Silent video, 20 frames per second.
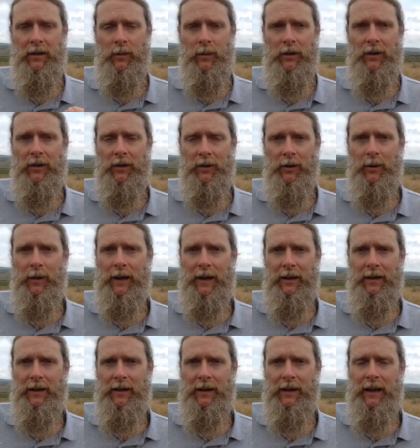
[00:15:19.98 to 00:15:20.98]
We don't know how
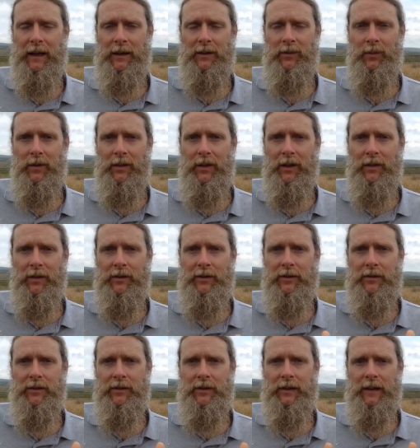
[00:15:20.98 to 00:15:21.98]
to connect with
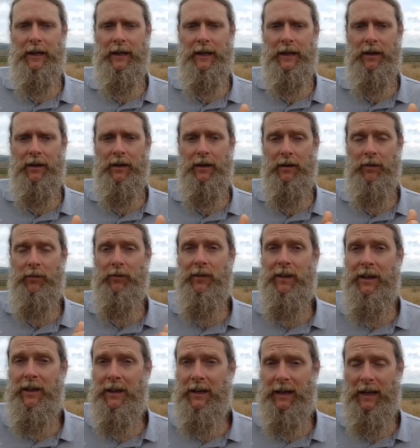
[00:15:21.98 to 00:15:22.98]
others and, and
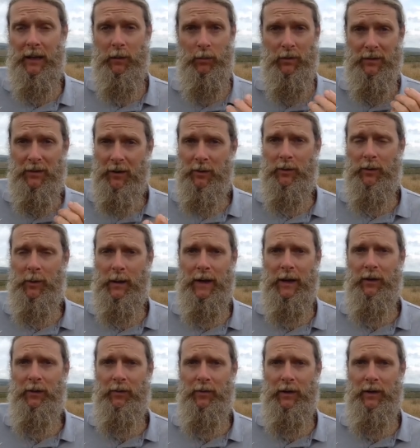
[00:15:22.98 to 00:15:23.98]
feel again. We don't know how
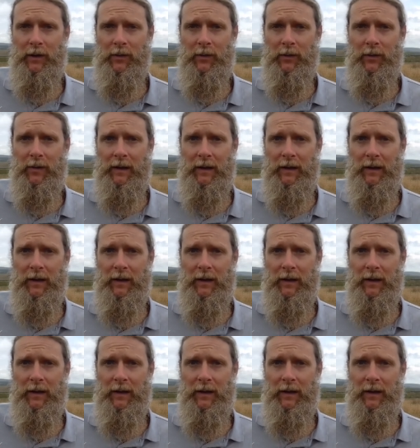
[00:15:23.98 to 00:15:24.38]
to feel.